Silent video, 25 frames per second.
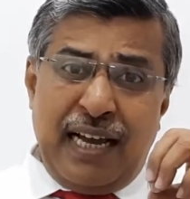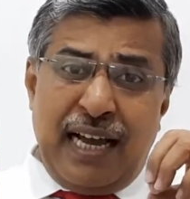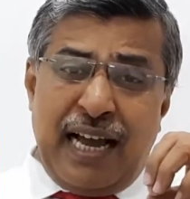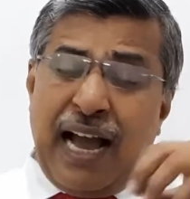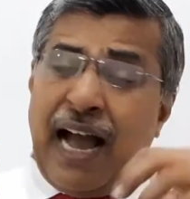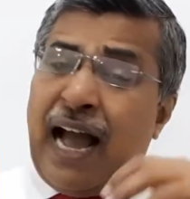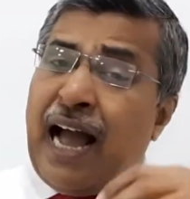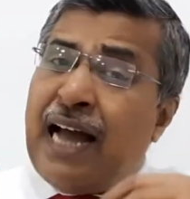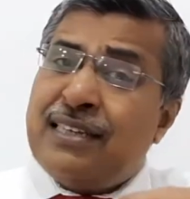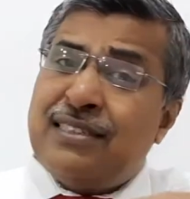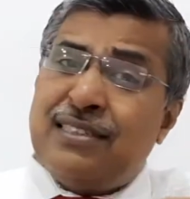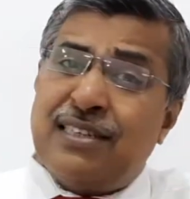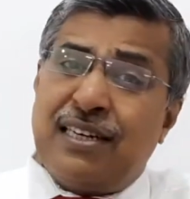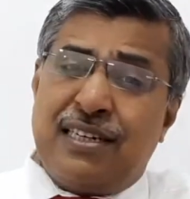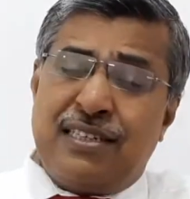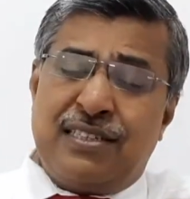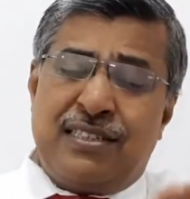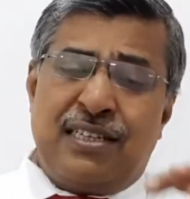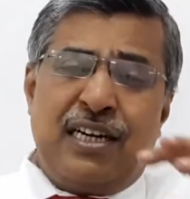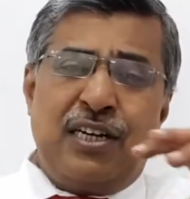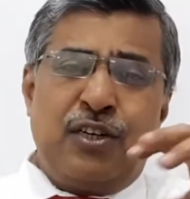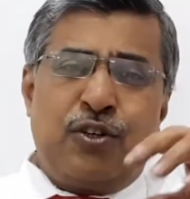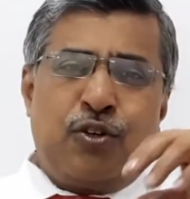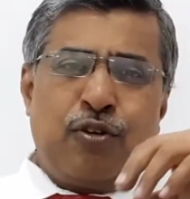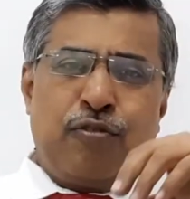as a
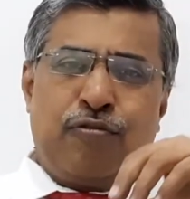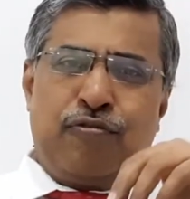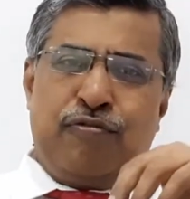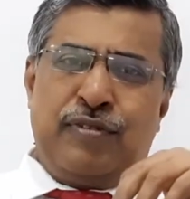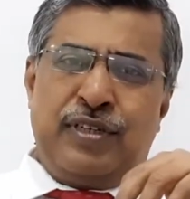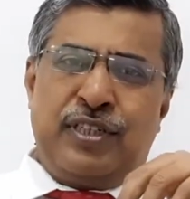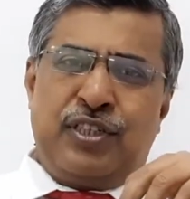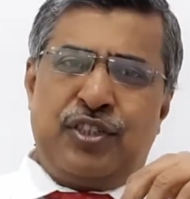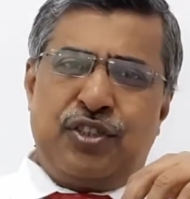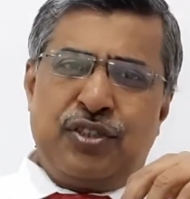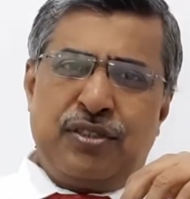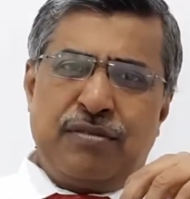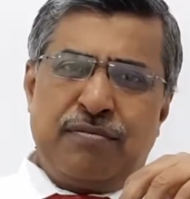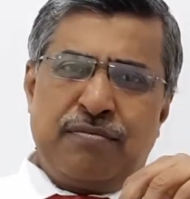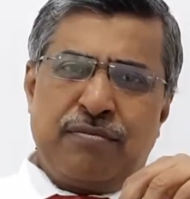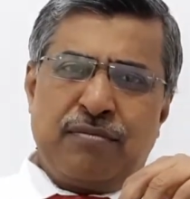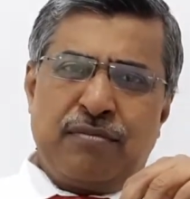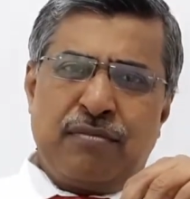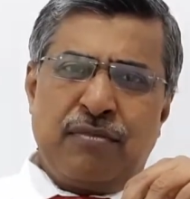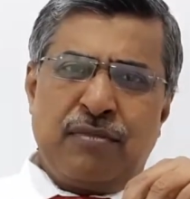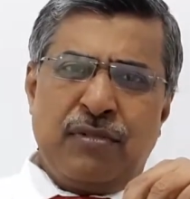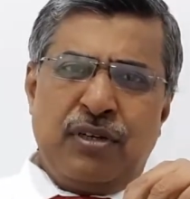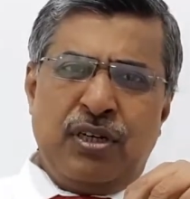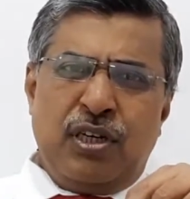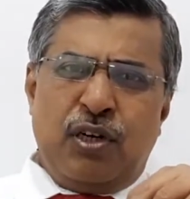result of which
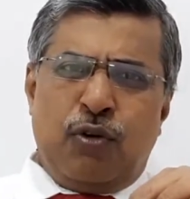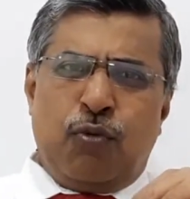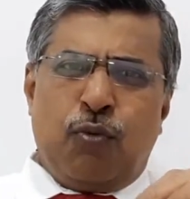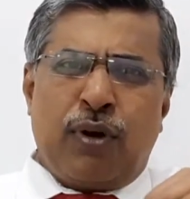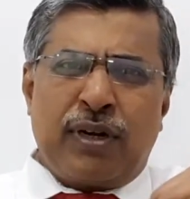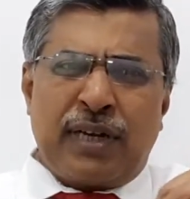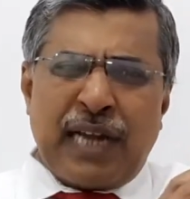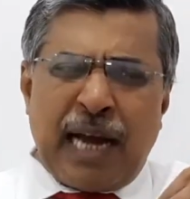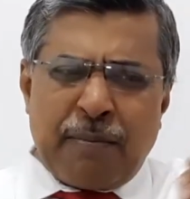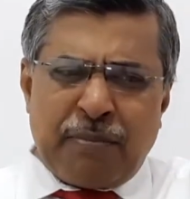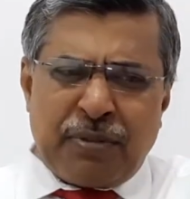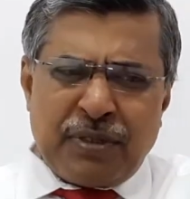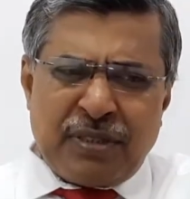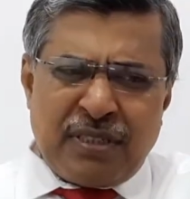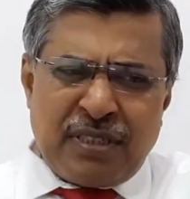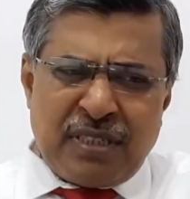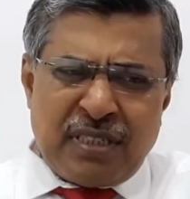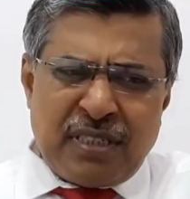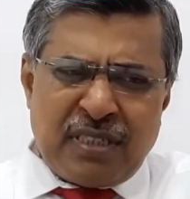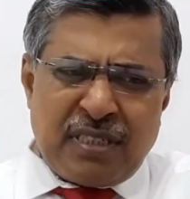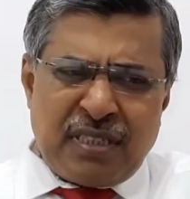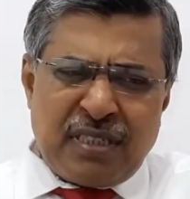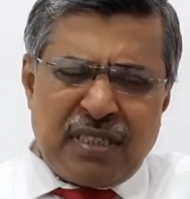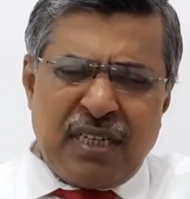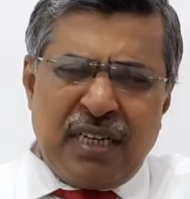what happens
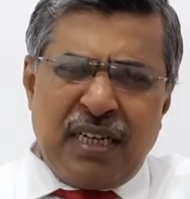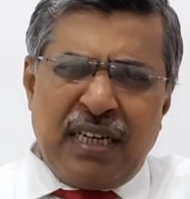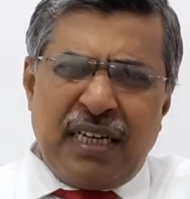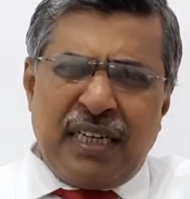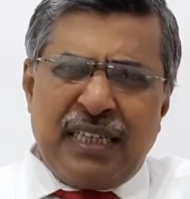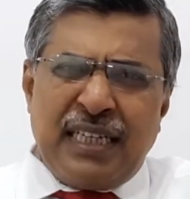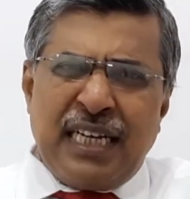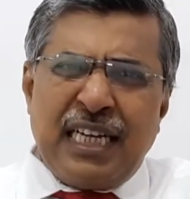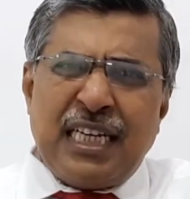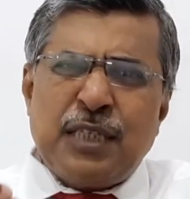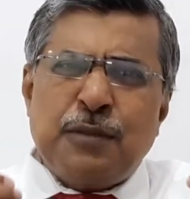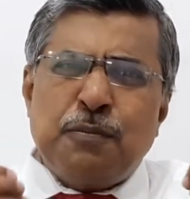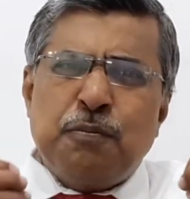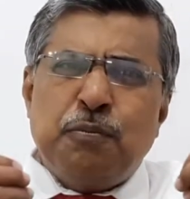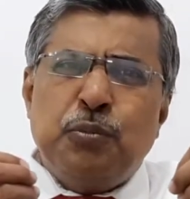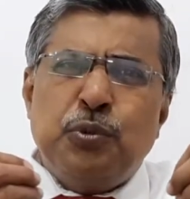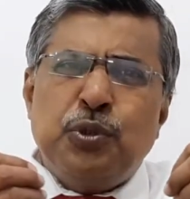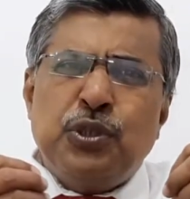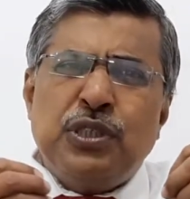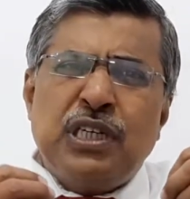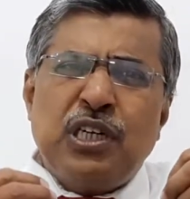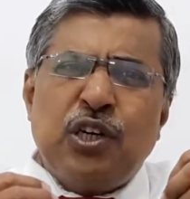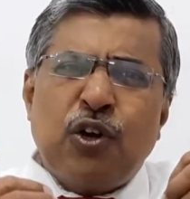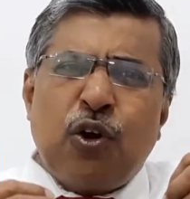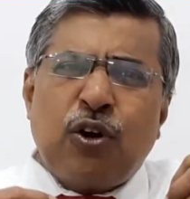is there is
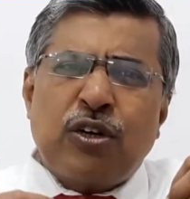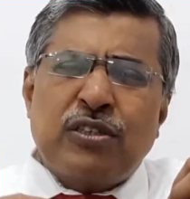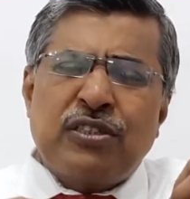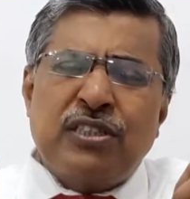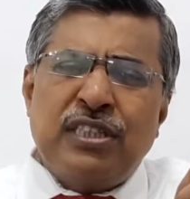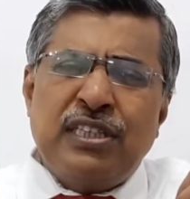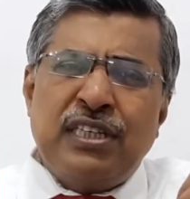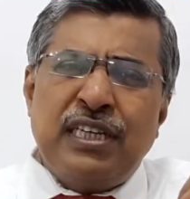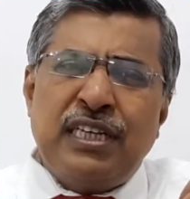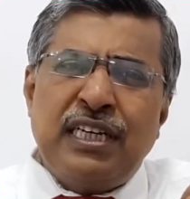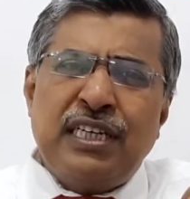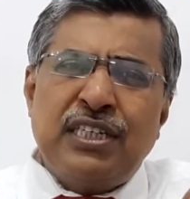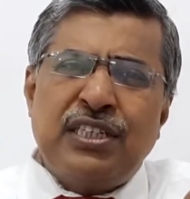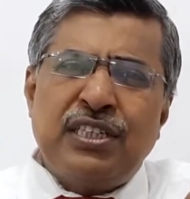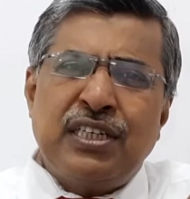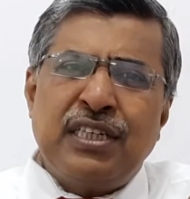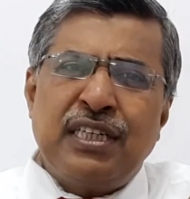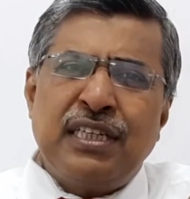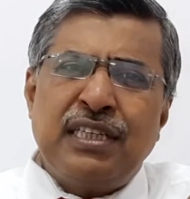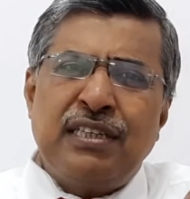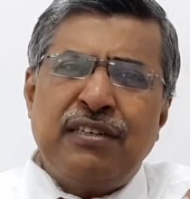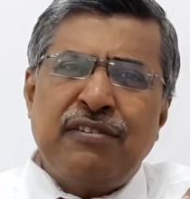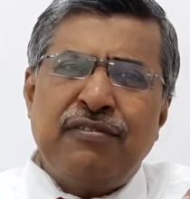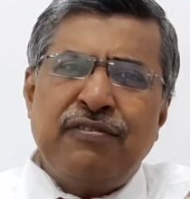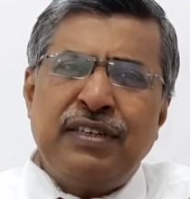poor oxygenation
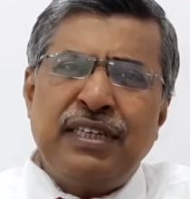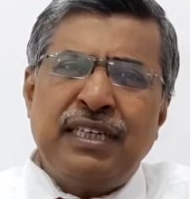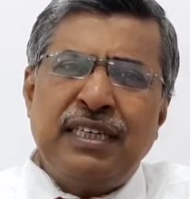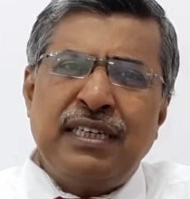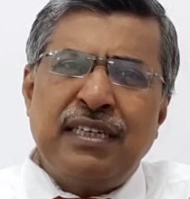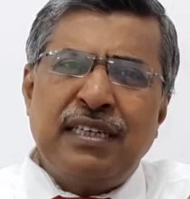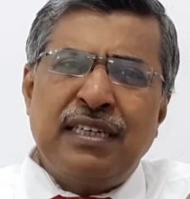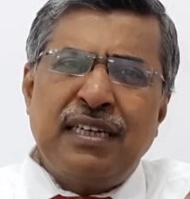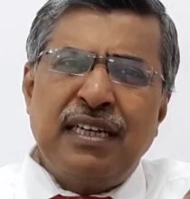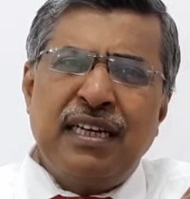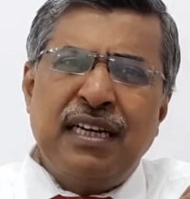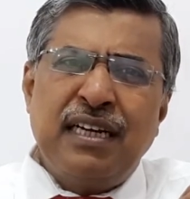in the feet.